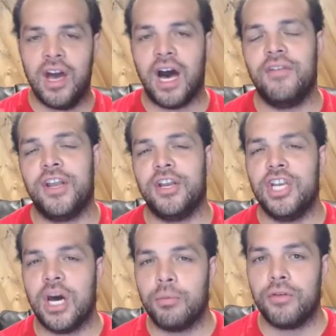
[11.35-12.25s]
I've had a
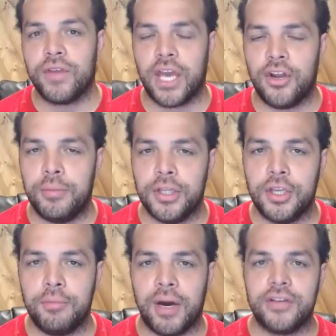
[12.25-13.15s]
number of
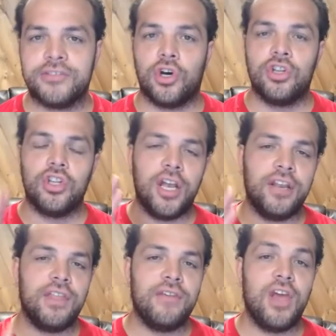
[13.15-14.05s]
accountability partners online
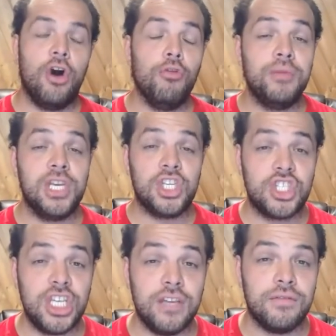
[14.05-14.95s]
and they've helped me
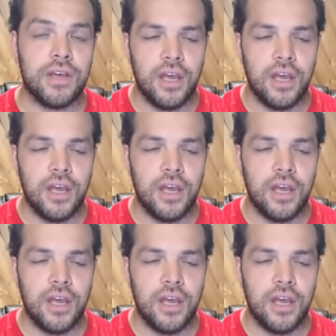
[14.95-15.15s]
achieve